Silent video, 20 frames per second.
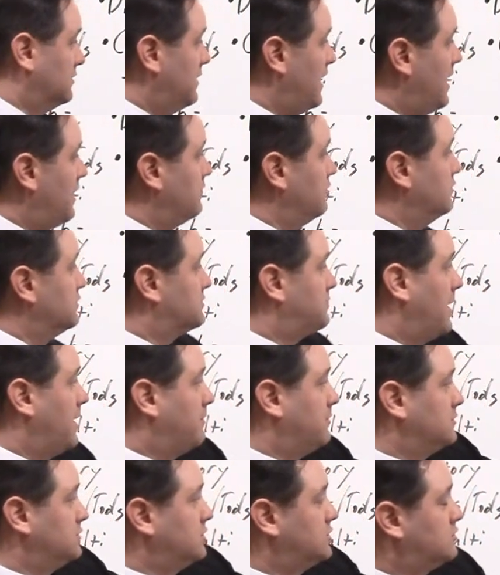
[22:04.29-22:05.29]
So now
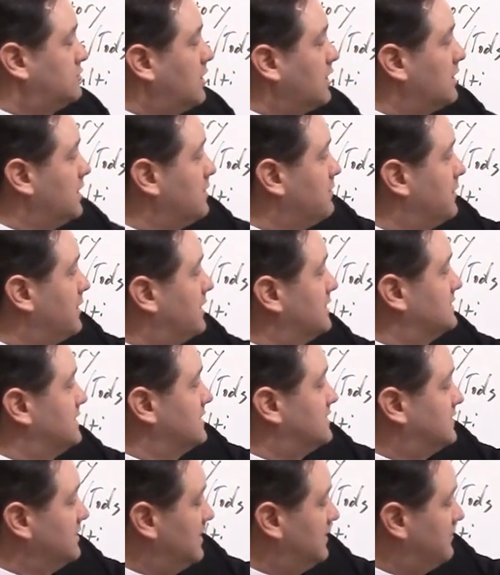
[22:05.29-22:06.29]
newspapers are struggling because
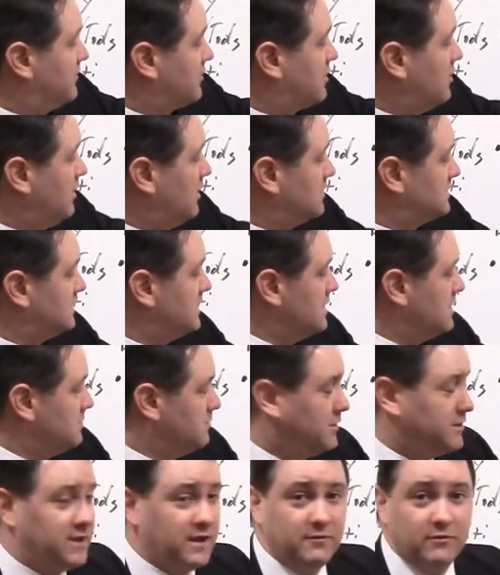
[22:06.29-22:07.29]
they still have the cost,
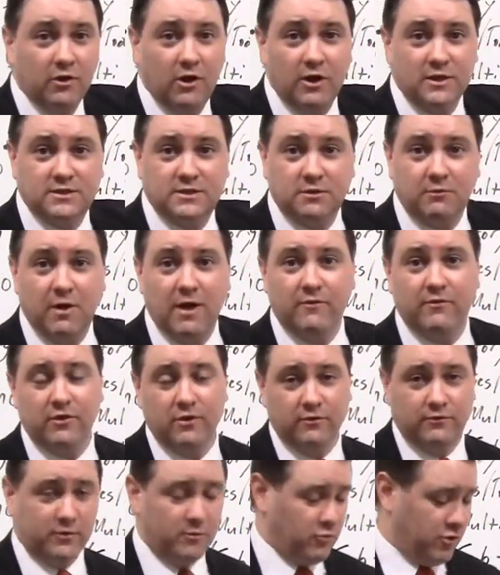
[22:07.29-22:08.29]
but they've lost the
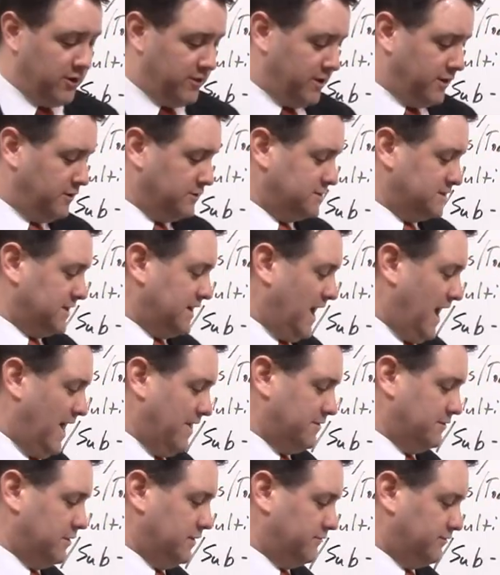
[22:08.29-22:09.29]
revenue from where they used to
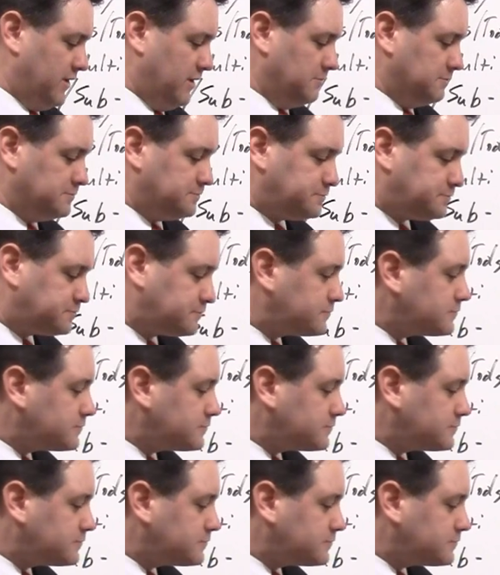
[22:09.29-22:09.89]
gather it from.